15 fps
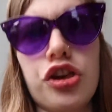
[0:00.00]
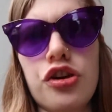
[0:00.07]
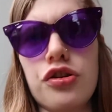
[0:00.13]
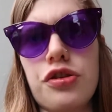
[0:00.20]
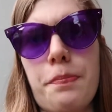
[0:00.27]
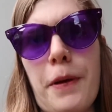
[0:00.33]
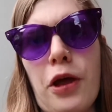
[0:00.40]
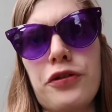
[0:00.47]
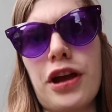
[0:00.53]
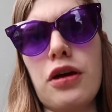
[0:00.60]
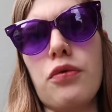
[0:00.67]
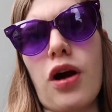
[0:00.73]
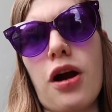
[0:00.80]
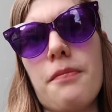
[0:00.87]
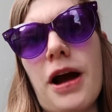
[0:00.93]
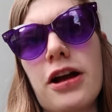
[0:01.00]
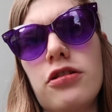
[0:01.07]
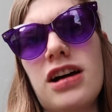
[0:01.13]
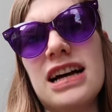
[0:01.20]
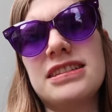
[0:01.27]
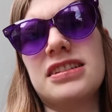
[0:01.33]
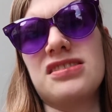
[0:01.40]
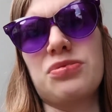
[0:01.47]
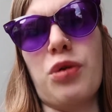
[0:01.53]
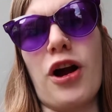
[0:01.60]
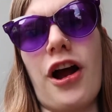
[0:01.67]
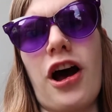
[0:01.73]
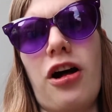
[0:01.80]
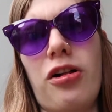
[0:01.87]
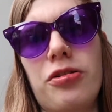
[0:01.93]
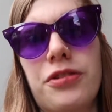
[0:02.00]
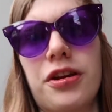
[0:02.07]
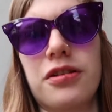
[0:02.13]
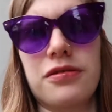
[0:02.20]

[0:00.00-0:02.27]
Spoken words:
to the building where my classes were held.